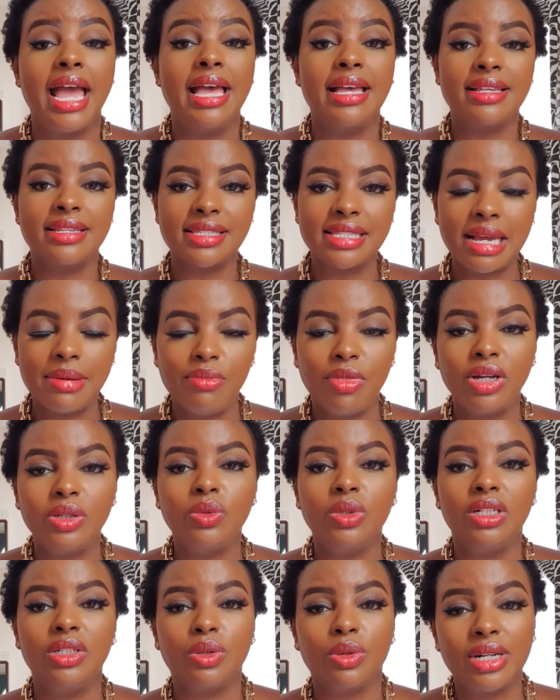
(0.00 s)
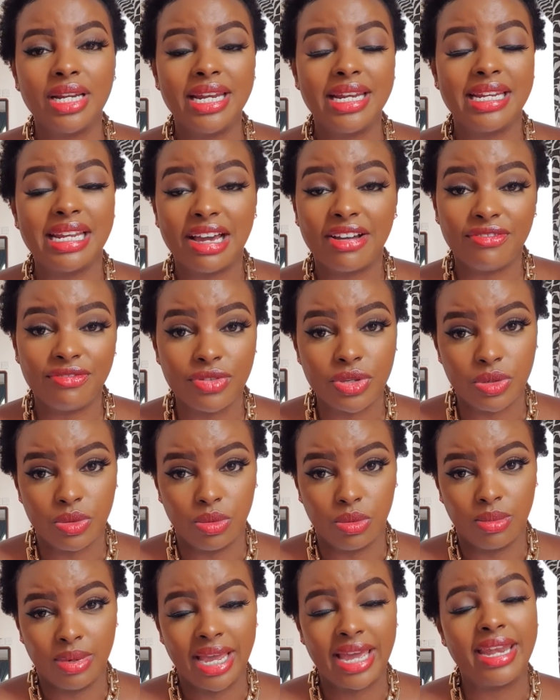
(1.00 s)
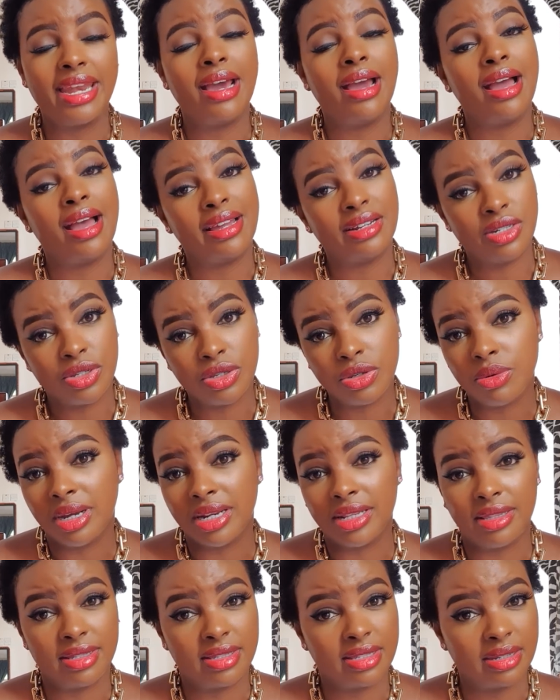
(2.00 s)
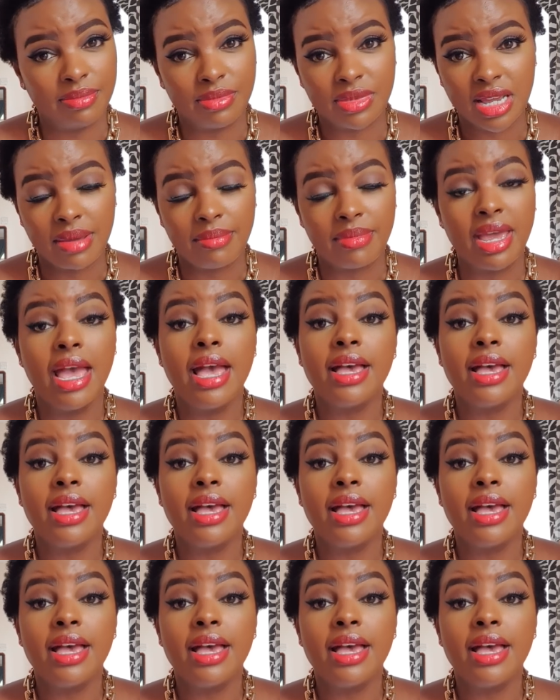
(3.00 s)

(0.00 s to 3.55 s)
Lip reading: Someone will not love you and hurt you at the same time.